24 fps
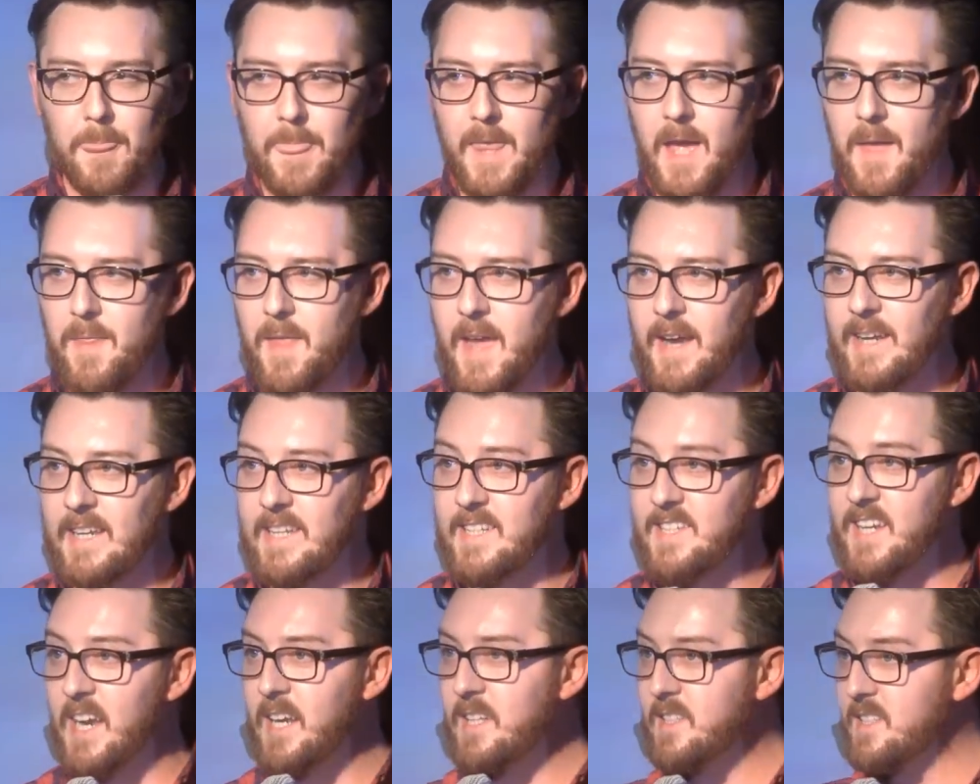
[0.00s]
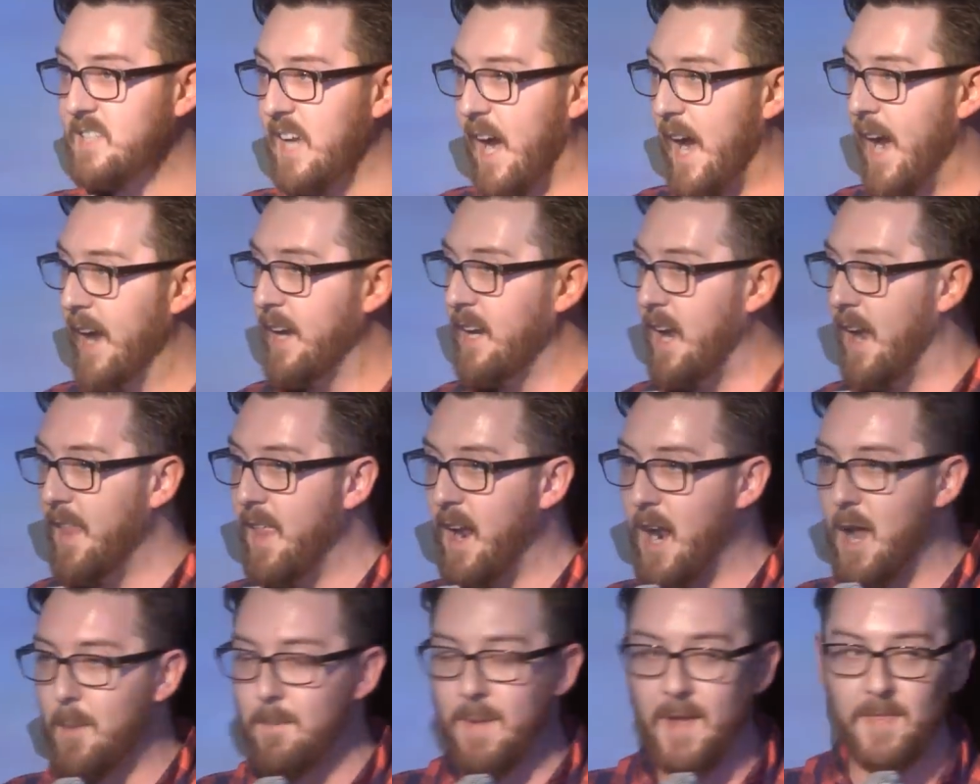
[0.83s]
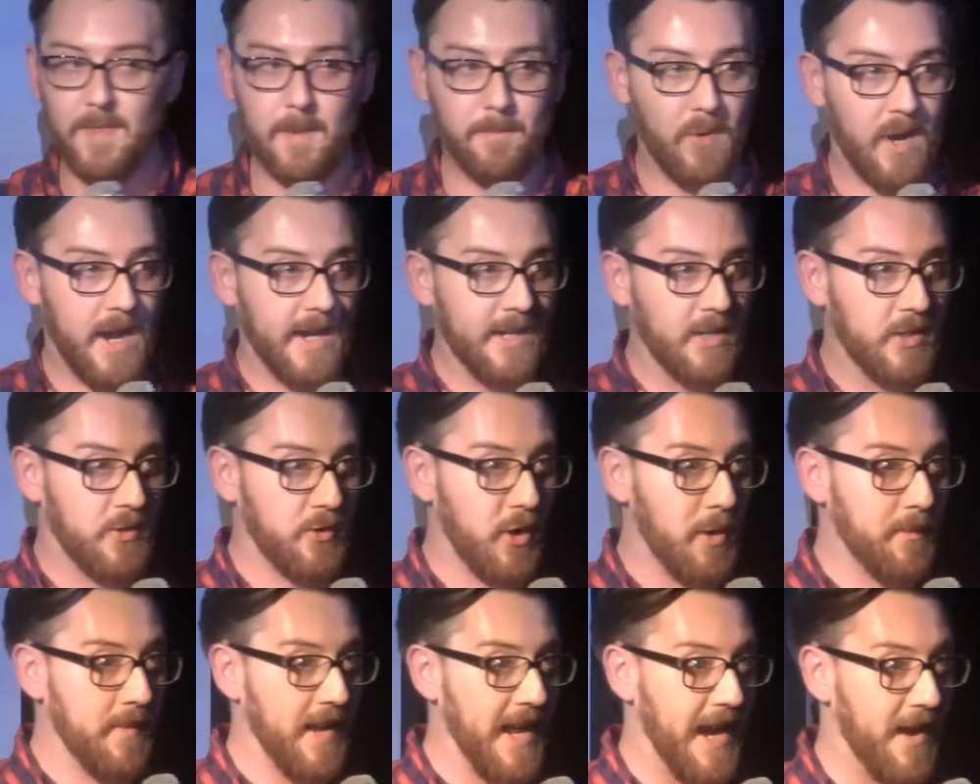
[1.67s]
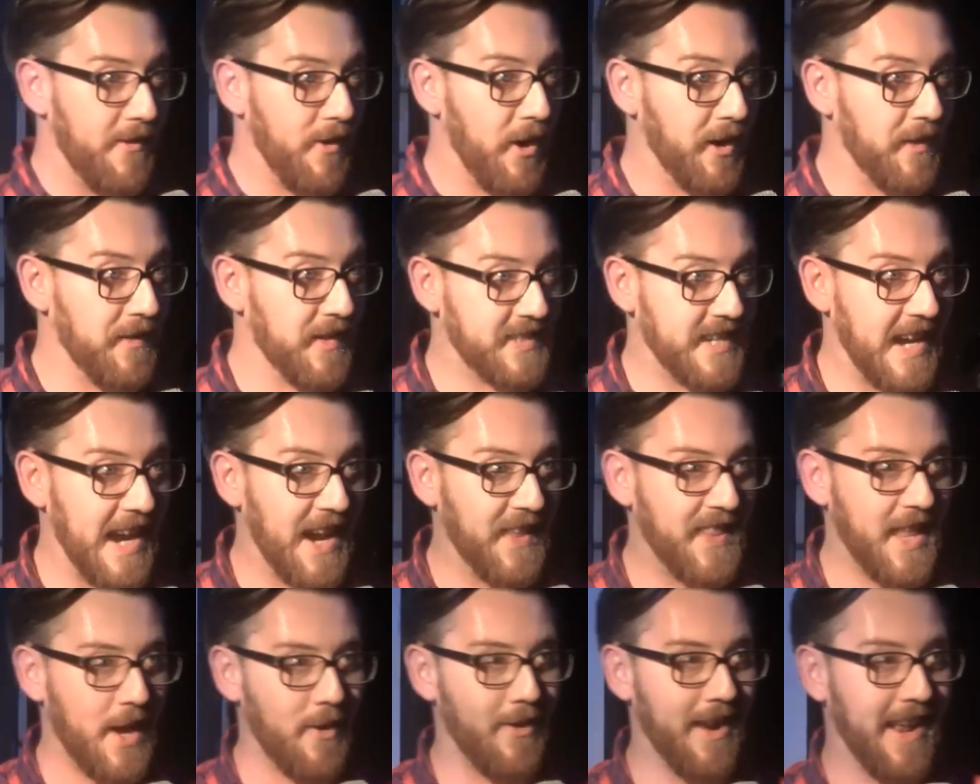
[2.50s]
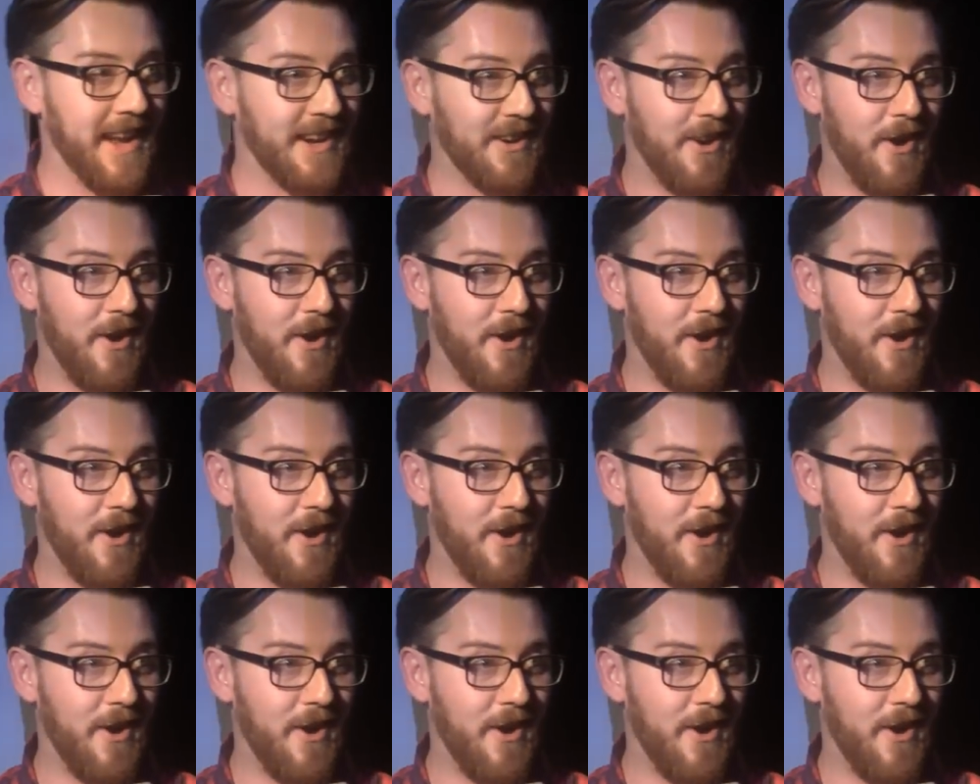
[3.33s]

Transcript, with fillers: and then, he did sign, and then I met the bride and groom later on in the day, and they were like,